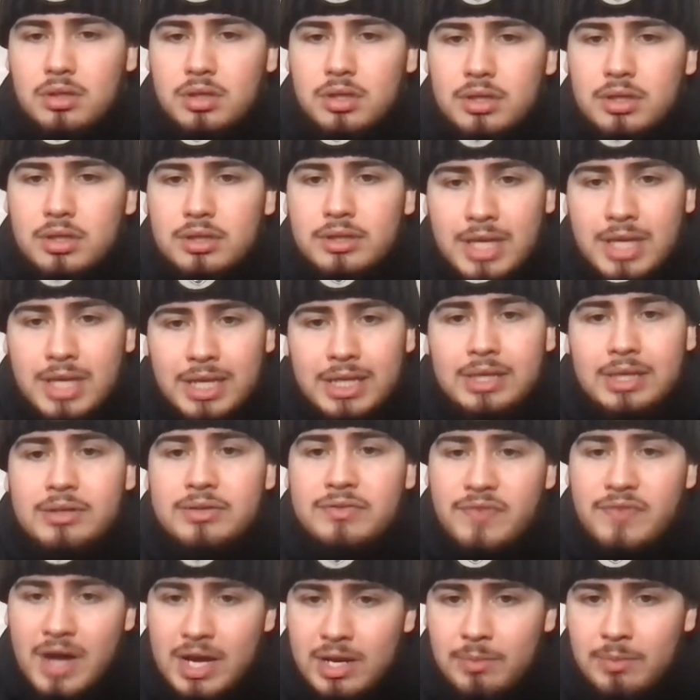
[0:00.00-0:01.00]
They need to
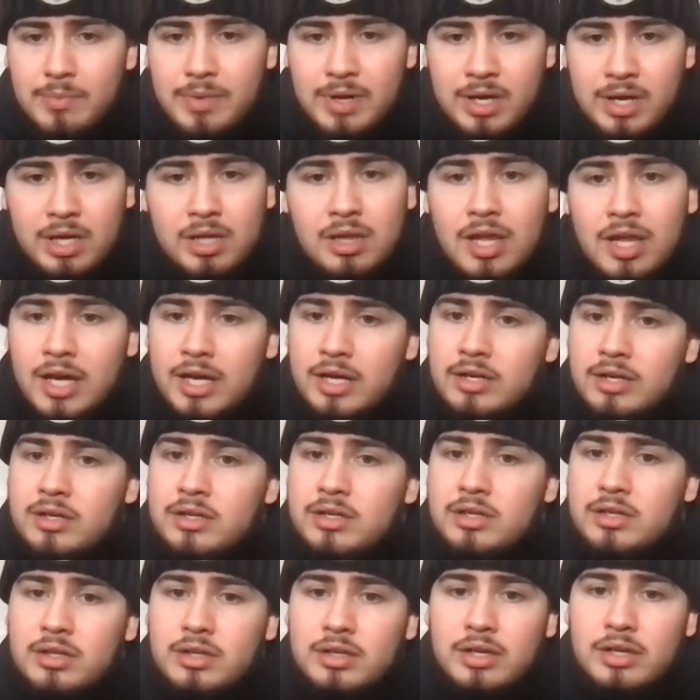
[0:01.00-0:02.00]
find a big, like
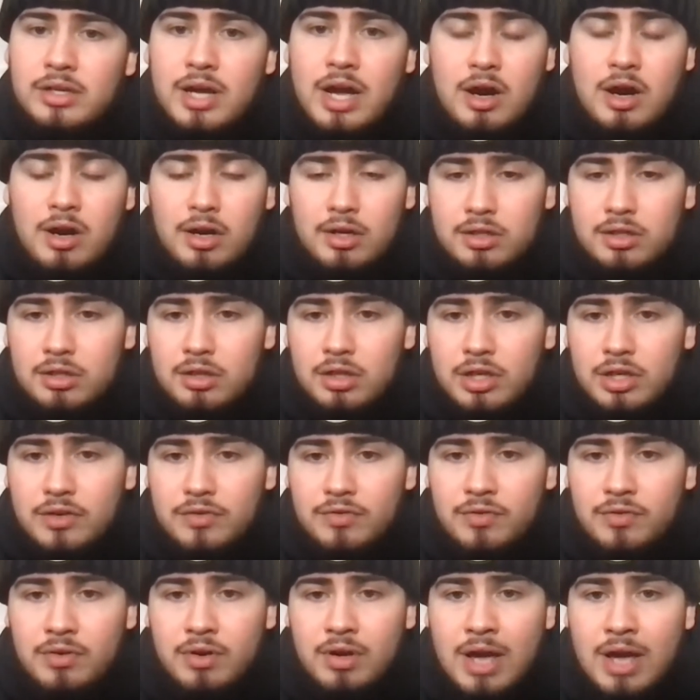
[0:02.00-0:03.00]
I heard they're looking
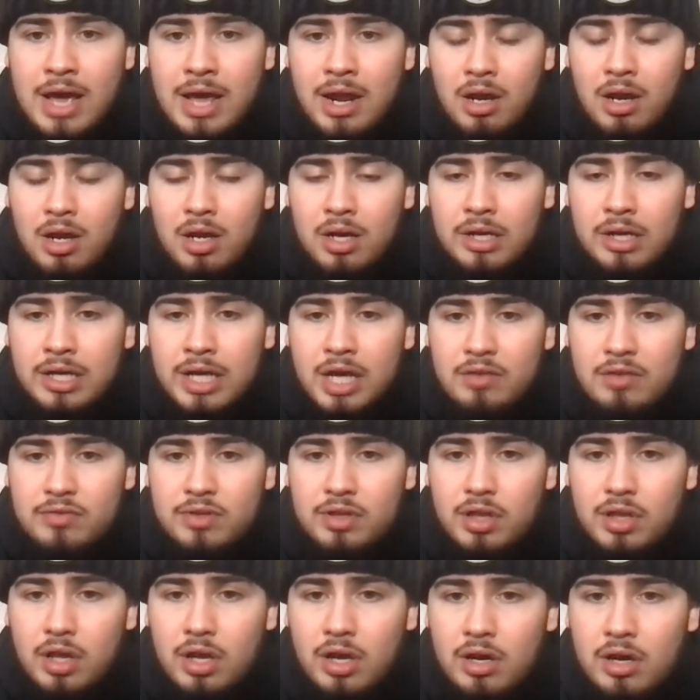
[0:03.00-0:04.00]
at Kevin
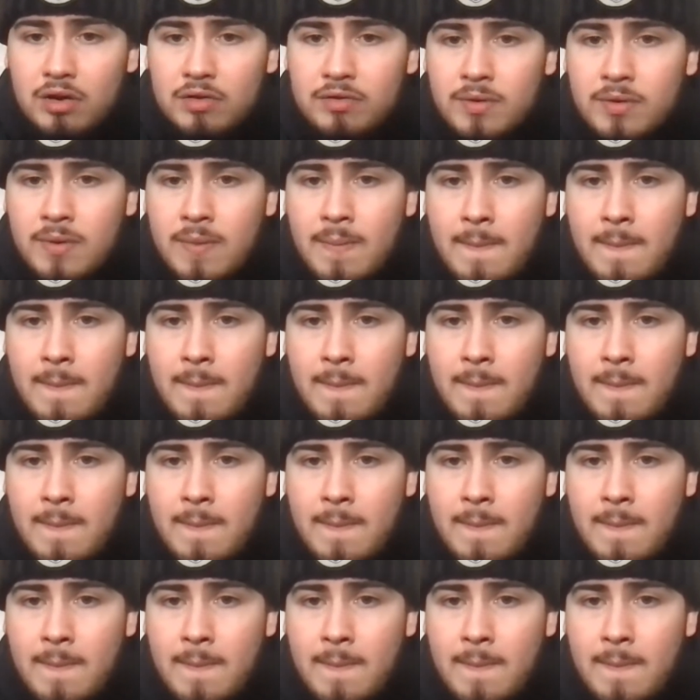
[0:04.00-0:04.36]
Love.